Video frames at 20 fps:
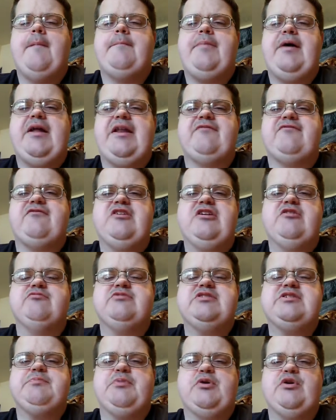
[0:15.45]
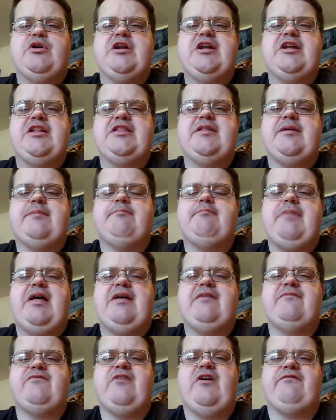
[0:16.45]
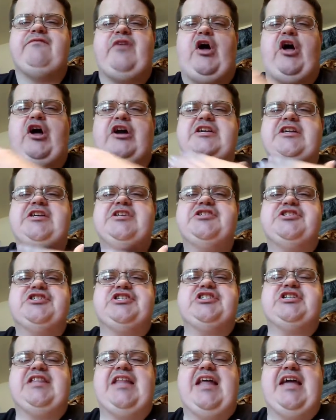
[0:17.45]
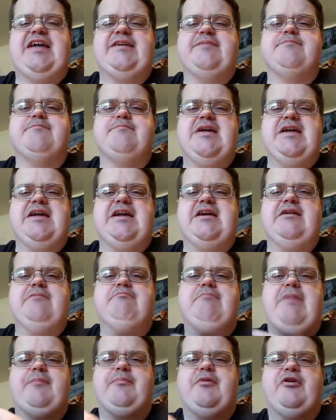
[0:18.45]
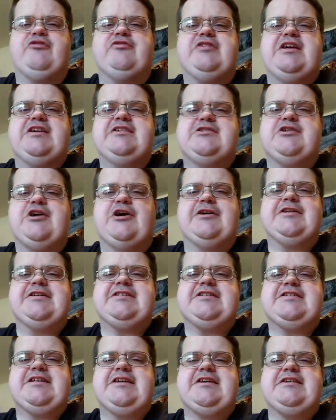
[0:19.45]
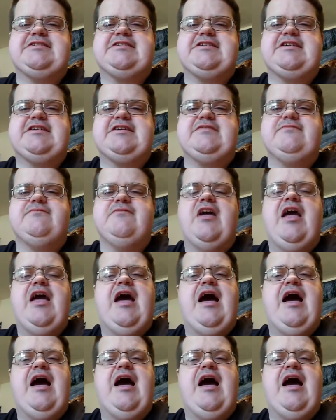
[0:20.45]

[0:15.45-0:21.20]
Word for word: but if you was born in the month of August, like me, my birthday is August 19th,